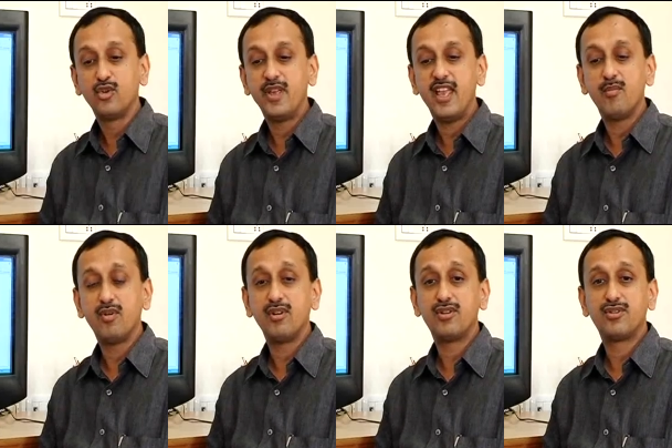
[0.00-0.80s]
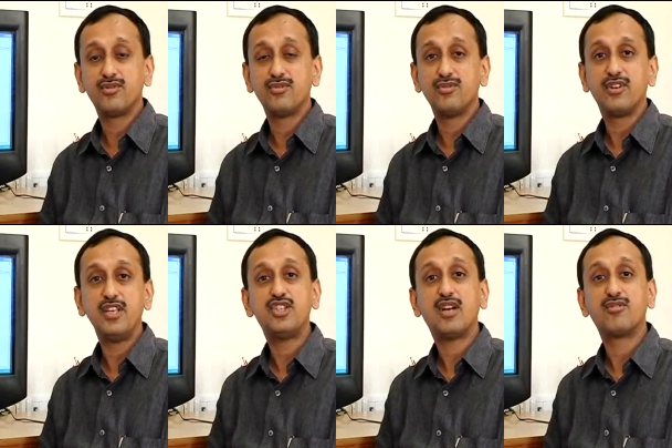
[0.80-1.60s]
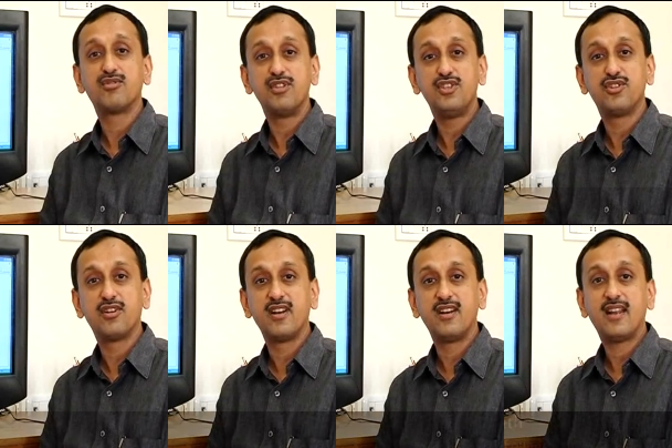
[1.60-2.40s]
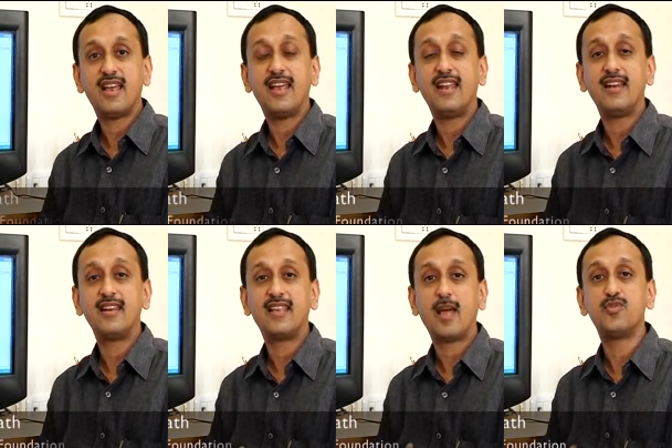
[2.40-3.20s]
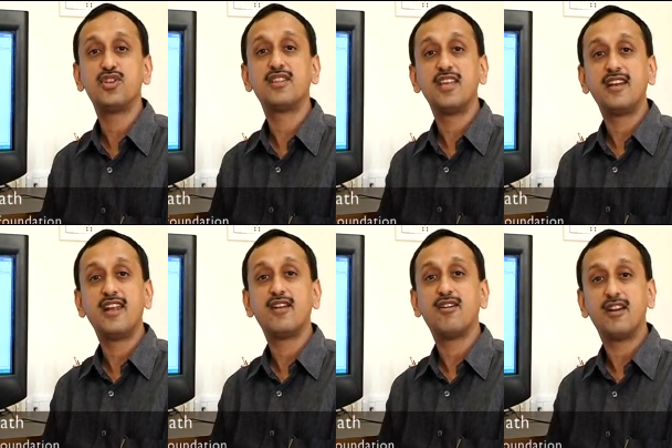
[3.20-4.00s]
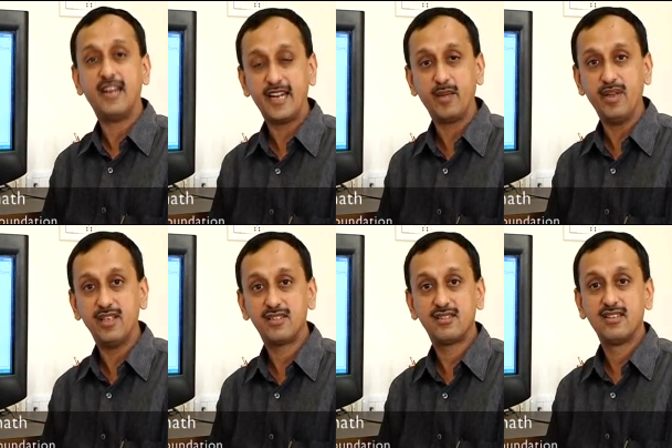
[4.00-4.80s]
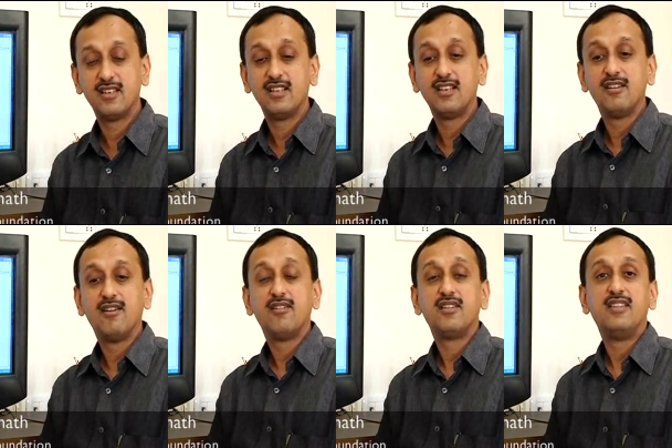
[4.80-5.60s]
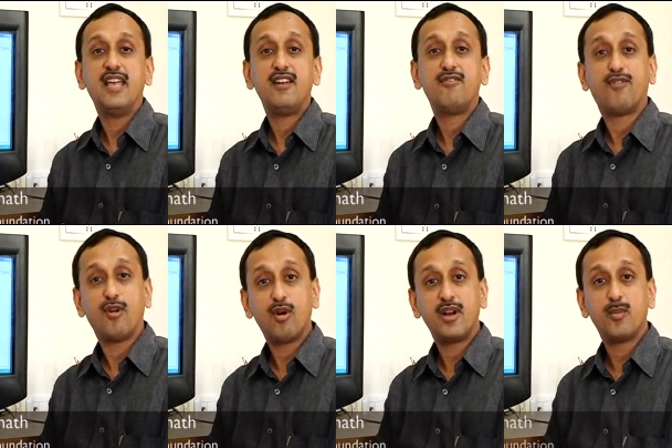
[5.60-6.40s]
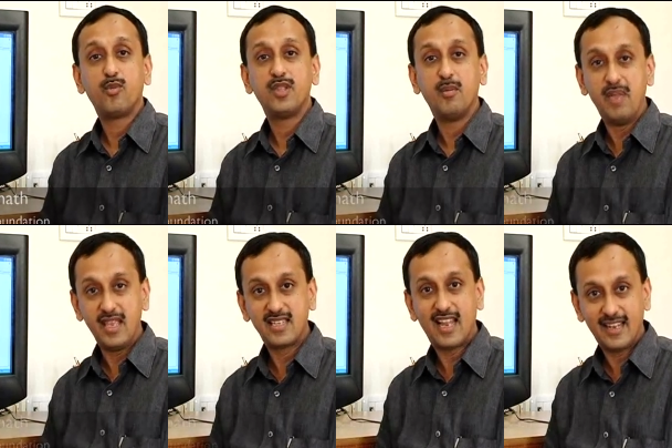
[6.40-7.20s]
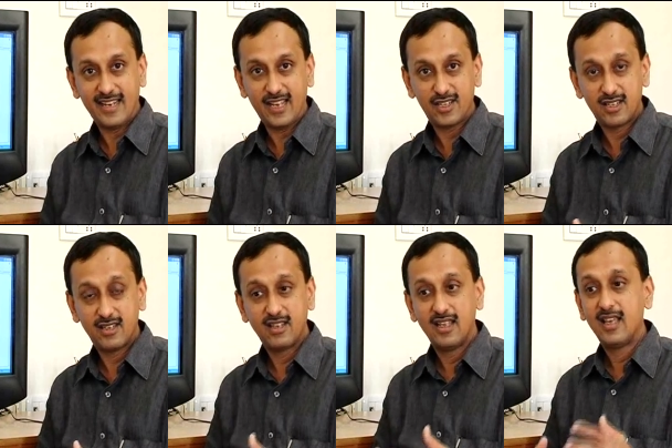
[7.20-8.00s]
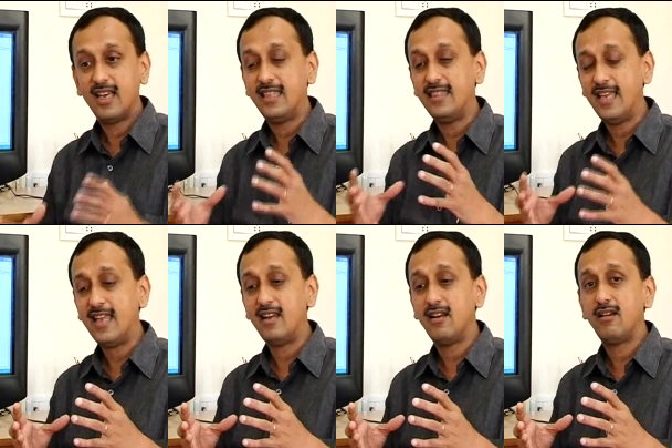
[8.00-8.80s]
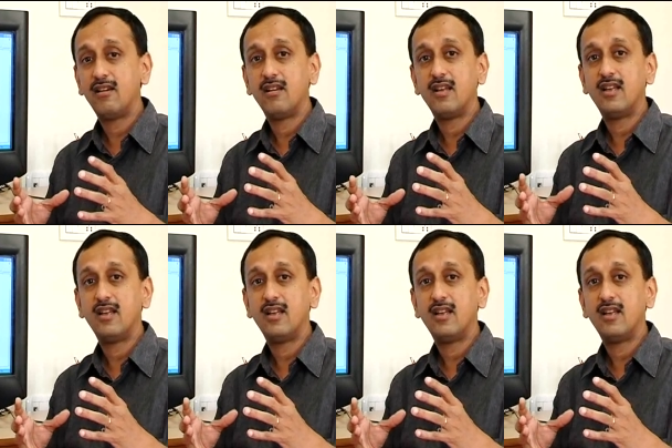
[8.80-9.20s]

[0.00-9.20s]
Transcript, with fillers: to be able to reach out to these children and capture their data on a database, then follow it up with a baseline test, and then